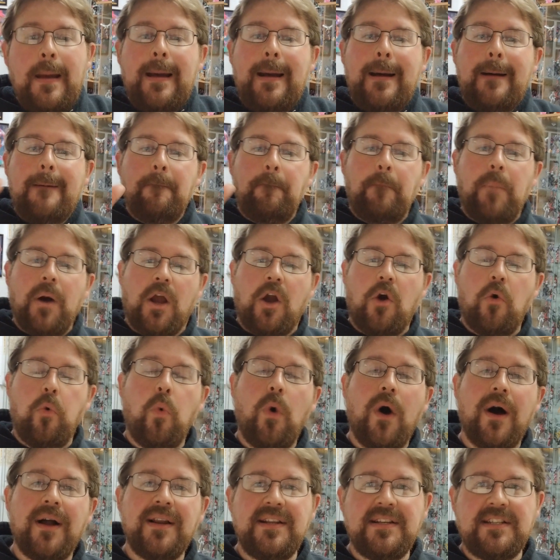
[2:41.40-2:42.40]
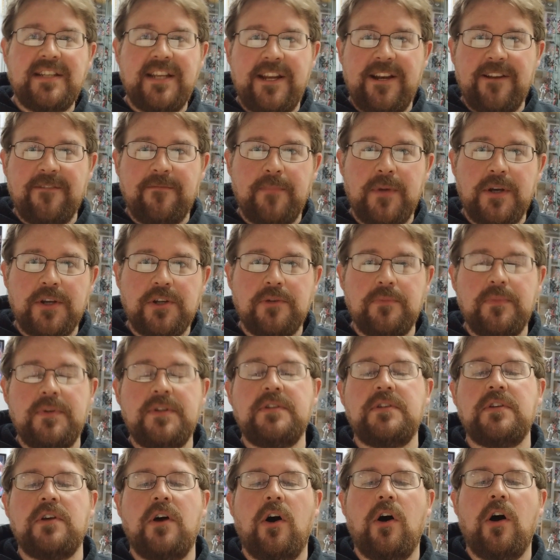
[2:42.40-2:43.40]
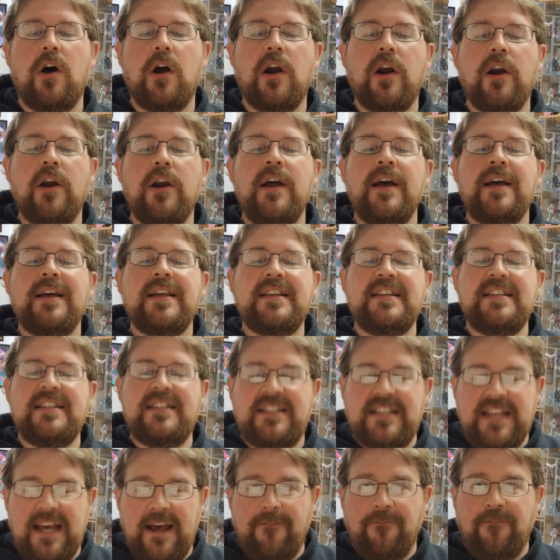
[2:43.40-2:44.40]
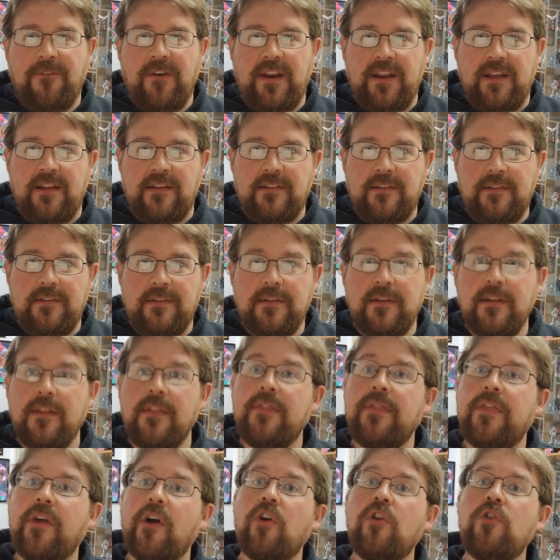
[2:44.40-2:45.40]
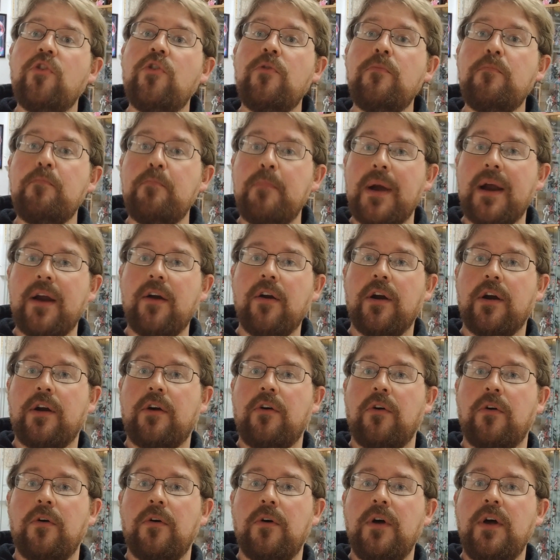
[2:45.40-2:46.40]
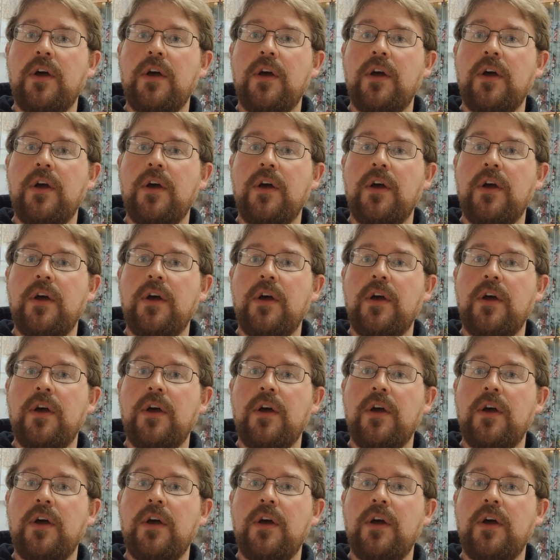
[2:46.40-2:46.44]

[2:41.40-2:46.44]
But quantitative measurements are definite. They're numerical.